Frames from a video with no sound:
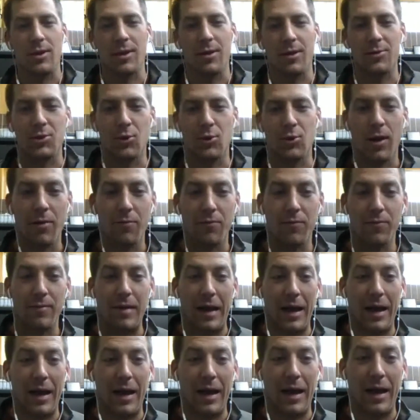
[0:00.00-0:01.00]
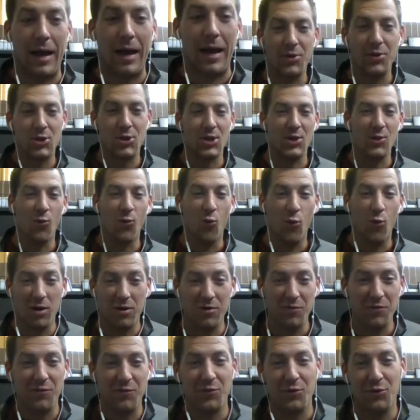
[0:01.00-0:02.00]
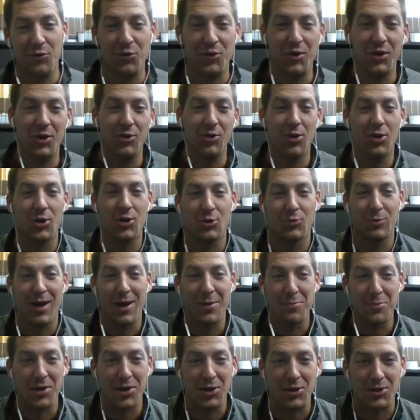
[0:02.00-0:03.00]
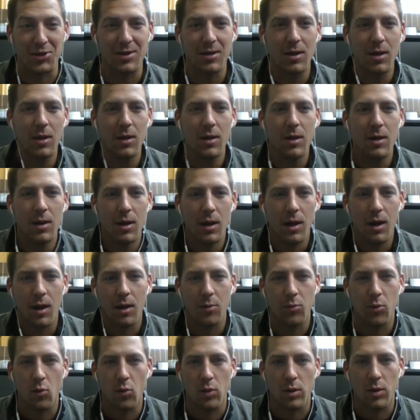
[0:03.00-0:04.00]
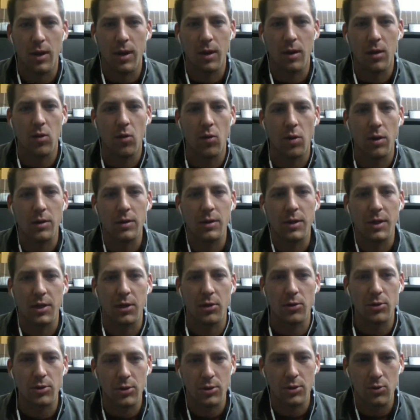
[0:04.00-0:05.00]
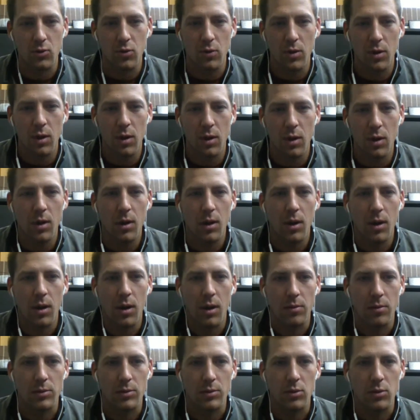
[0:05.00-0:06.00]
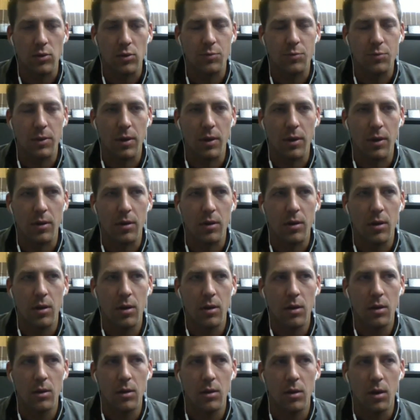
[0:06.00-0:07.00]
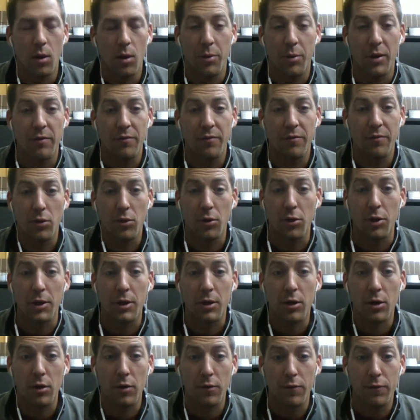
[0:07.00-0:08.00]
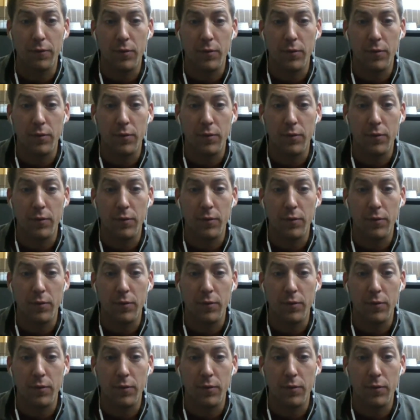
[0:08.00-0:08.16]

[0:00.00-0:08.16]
So I've got officially 1 full year under my belt, and we're kind of going into year 2. So it's been a bit of a learning curve.